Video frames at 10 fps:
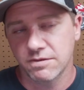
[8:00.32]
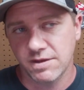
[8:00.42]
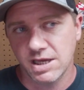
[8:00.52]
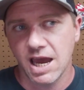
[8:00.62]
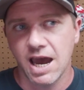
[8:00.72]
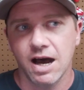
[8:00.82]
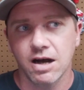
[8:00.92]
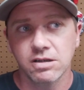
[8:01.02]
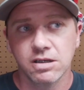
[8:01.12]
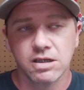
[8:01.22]
to
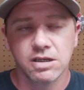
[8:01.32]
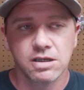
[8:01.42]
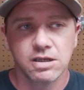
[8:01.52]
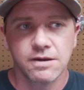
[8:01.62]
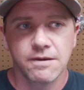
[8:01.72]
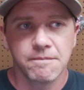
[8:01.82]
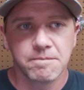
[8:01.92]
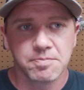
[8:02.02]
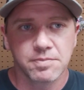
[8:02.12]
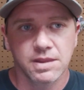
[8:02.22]
Vial,
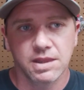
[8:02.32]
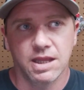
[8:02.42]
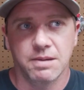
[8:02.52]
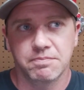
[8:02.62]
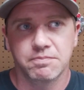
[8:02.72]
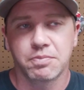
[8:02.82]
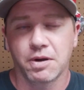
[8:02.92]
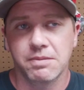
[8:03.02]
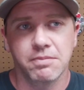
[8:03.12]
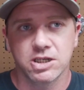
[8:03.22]
and they
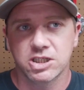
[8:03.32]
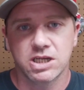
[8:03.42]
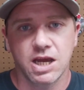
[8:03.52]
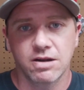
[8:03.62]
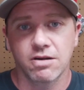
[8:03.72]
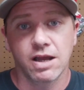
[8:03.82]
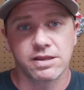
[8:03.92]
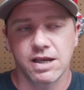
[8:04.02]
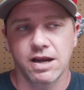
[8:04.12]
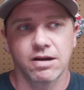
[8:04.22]
pretty much stayed
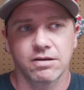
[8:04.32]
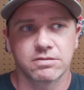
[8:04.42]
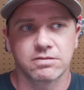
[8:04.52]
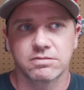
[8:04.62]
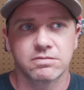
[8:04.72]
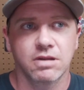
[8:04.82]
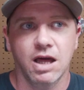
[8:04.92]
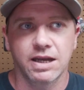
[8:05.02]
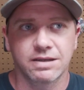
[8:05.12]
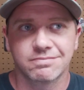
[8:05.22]
right there
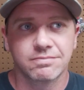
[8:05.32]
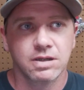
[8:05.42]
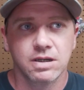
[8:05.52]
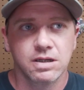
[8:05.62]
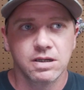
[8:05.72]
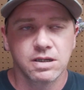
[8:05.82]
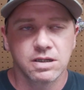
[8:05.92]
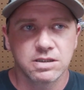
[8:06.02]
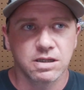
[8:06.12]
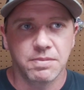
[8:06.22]
like
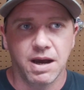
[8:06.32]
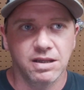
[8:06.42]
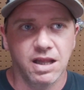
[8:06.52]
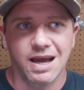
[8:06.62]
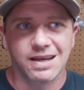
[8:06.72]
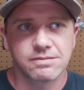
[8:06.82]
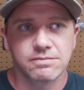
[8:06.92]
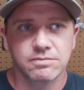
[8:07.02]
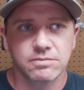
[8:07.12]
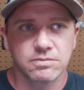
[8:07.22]
till about like
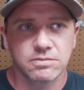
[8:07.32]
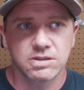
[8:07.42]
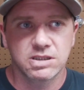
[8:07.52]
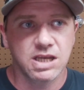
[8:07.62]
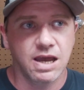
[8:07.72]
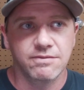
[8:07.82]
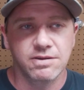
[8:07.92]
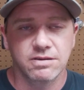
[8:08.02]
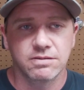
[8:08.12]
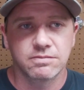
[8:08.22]

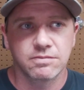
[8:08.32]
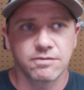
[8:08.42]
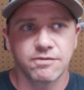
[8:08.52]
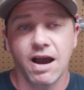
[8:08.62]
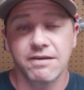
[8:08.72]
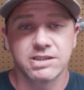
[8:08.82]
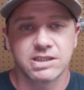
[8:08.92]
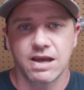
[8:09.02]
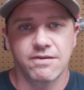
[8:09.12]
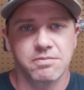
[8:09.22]
5 to
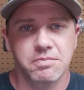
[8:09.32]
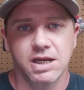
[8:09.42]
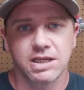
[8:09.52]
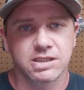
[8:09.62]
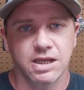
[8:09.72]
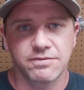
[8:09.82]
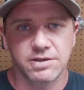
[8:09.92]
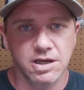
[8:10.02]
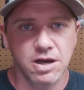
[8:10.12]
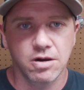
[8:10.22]
7 minutes left
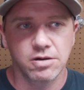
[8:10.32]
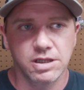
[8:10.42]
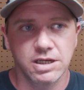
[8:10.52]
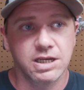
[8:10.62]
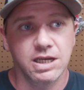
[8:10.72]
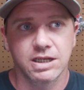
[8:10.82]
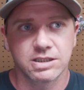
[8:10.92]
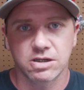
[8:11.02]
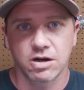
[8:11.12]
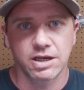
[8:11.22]
to go, and then
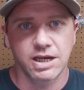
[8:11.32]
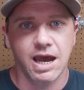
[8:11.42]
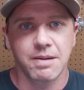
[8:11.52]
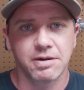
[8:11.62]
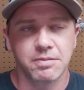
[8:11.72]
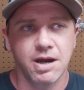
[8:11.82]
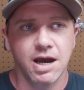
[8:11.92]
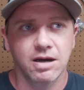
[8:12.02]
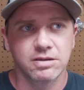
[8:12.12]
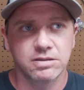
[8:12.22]
Deegan started gapping them
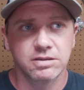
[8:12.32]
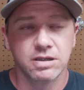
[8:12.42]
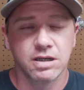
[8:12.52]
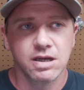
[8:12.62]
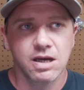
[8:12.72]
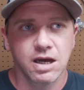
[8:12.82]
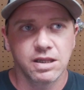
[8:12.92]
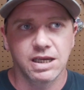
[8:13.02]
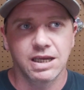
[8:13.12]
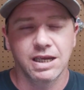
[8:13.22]
out, and
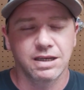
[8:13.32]
then